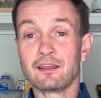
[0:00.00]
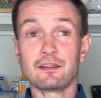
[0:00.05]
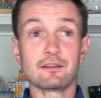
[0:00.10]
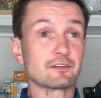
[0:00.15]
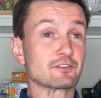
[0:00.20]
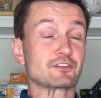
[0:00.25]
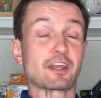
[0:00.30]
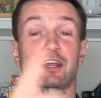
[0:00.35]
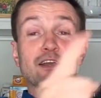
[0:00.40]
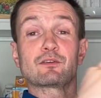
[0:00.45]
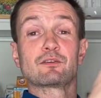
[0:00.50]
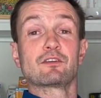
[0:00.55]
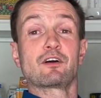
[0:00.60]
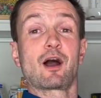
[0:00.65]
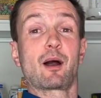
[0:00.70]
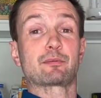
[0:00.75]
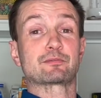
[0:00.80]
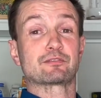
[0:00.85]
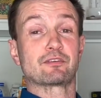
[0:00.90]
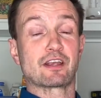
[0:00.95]
Second
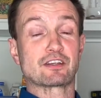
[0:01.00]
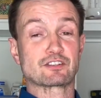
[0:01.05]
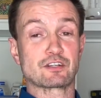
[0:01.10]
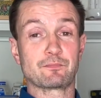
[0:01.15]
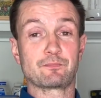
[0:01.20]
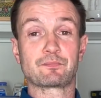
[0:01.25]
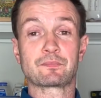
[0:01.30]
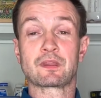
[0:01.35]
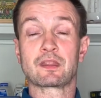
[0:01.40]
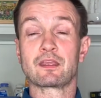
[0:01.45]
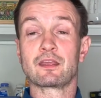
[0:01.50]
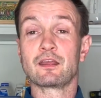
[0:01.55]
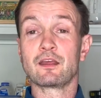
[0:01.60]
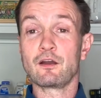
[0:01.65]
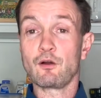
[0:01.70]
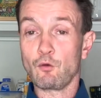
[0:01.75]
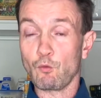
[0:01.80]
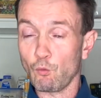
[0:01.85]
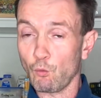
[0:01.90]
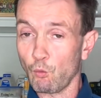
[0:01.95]
observation,
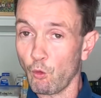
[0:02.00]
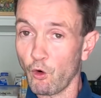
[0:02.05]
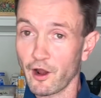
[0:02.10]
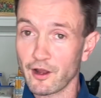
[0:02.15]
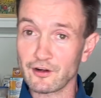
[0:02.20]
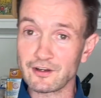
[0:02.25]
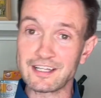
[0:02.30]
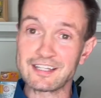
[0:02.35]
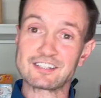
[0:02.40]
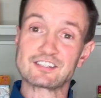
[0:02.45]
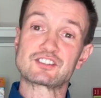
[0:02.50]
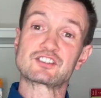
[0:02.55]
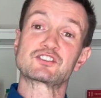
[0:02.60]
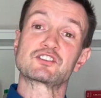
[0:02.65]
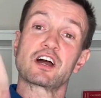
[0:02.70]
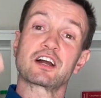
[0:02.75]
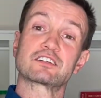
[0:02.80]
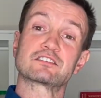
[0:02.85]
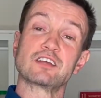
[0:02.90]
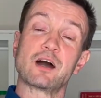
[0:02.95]
water gets
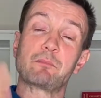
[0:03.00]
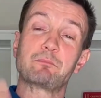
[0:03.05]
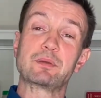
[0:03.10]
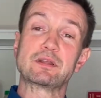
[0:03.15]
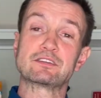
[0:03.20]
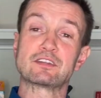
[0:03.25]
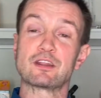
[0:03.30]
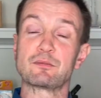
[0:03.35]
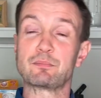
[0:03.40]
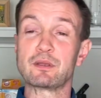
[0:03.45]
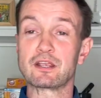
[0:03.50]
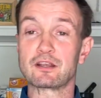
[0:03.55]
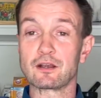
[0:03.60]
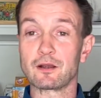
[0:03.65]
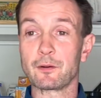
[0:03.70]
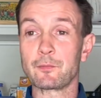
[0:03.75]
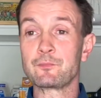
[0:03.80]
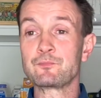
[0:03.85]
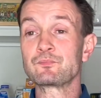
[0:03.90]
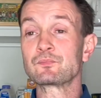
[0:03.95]
sucked up into the
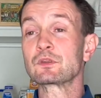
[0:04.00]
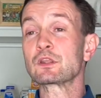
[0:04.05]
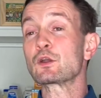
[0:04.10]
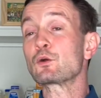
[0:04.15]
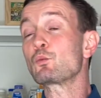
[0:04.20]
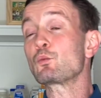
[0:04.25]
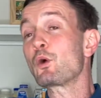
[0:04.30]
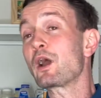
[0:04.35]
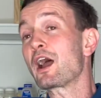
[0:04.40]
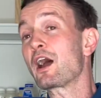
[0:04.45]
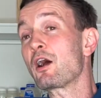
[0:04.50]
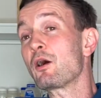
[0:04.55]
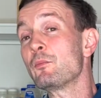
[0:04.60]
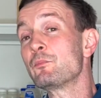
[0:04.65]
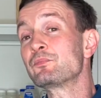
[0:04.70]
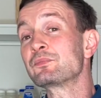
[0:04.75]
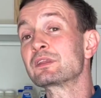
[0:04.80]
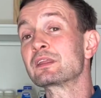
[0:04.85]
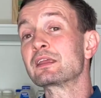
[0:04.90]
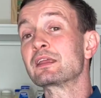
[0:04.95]
beaker. Well,
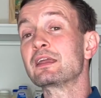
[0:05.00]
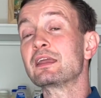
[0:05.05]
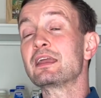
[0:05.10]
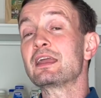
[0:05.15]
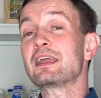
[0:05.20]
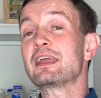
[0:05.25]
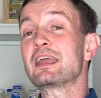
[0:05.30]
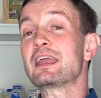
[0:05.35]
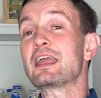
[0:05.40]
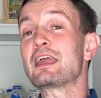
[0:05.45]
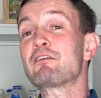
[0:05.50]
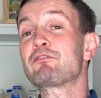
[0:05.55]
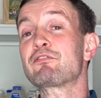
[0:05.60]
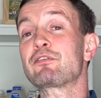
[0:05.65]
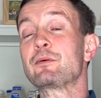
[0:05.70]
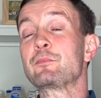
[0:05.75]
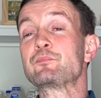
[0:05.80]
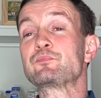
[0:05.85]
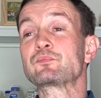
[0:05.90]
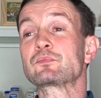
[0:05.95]
if
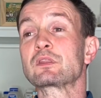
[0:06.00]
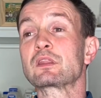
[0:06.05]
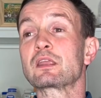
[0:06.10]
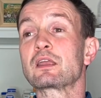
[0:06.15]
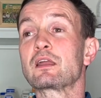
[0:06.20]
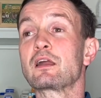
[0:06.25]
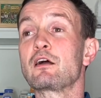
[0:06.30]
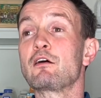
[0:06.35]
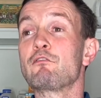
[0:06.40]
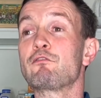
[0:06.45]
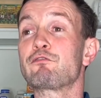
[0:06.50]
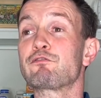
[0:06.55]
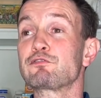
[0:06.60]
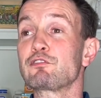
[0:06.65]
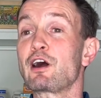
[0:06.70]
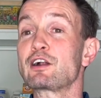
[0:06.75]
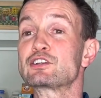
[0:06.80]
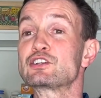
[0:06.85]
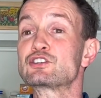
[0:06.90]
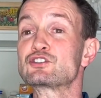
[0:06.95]

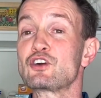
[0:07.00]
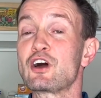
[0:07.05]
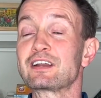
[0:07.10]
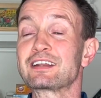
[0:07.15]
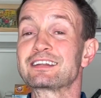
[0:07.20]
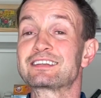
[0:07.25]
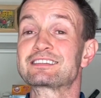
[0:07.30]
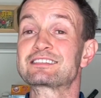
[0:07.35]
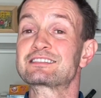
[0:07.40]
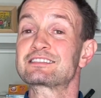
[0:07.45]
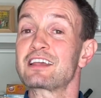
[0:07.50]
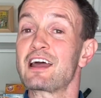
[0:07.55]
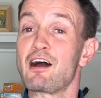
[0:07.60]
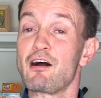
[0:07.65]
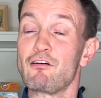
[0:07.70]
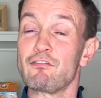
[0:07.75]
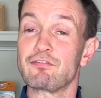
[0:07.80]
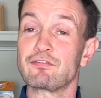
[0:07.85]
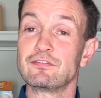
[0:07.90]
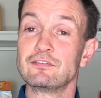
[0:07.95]
phlogiston
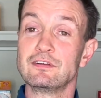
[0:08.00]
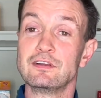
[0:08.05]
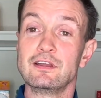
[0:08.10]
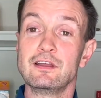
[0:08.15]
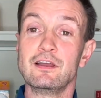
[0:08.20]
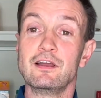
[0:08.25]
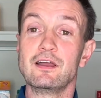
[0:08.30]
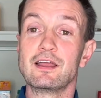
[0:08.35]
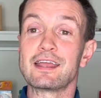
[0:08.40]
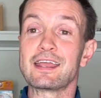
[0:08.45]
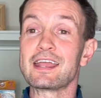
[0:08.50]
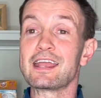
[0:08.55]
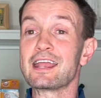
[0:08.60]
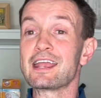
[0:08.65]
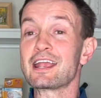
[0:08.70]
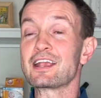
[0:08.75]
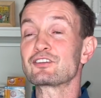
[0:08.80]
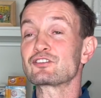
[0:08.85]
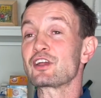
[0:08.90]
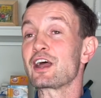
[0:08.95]
itself
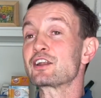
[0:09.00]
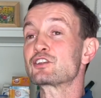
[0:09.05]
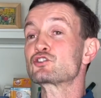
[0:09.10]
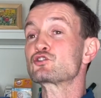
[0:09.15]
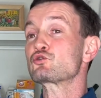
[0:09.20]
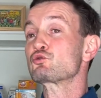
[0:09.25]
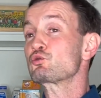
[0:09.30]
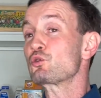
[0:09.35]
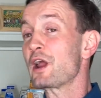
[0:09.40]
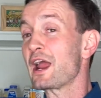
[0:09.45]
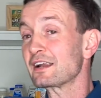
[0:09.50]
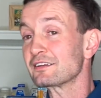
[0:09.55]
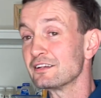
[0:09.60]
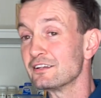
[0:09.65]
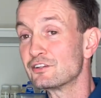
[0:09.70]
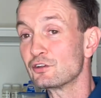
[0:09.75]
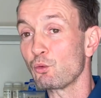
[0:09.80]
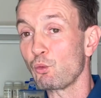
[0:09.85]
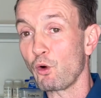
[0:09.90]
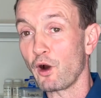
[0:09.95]
is attracted
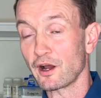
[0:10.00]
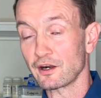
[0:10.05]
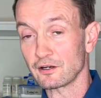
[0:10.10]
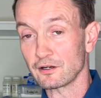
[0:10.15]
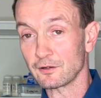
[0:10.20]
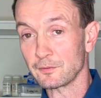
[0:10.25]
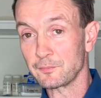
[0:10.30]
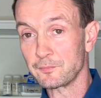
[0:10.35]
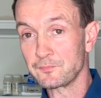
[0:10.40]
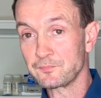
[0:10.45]
to water,